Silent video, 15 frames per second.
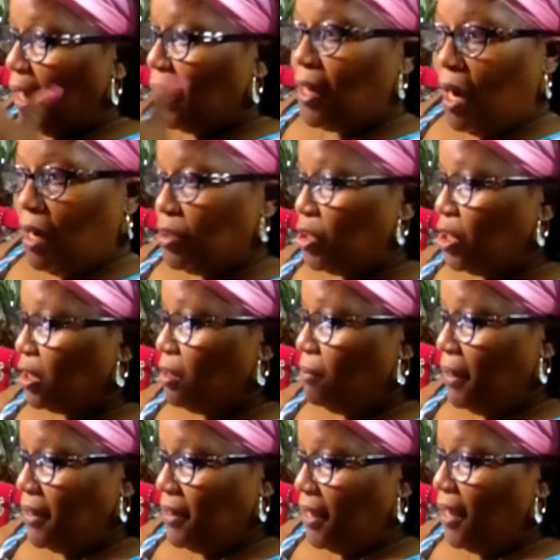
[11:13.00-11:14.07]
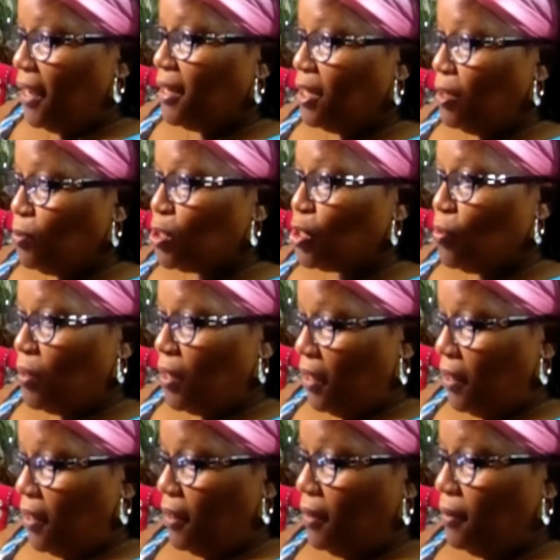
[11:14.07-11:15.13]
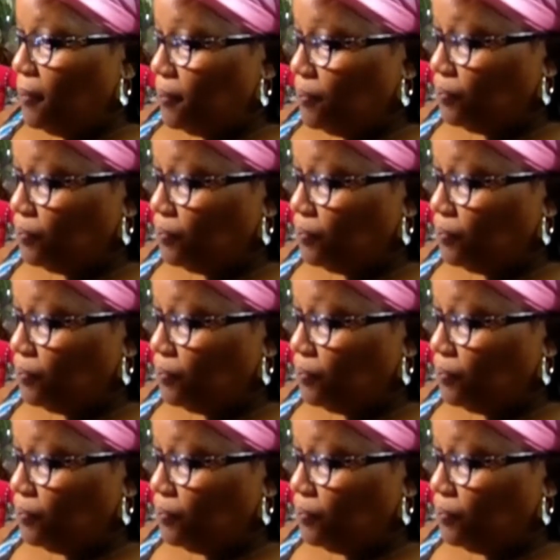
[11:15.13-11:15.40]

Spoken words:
I called and checked on my dad. He was okay.